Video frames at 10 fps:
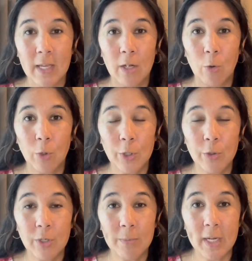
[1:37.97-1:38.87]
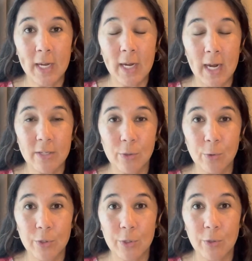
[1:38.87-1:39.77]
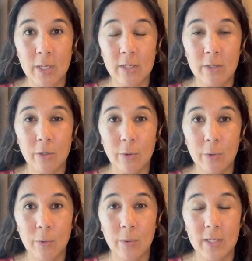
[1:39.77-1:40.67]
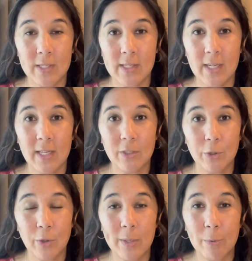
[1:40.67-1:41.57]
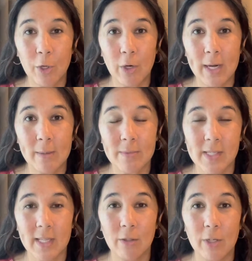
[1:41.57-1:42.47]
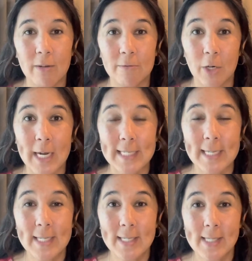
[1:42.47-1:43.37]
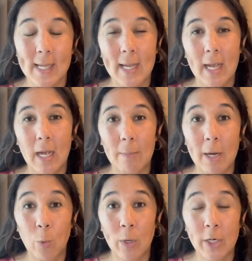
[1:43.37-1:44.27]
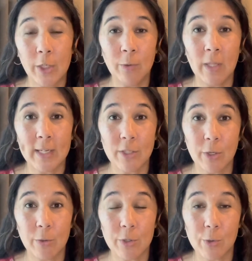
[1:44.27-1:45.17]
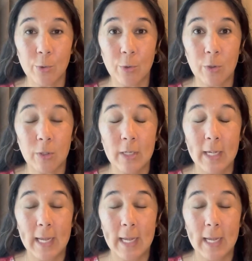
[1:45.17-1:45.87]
Or you could be a high school student who is seeking degree programs and looking for ideas about where you'd like to go to school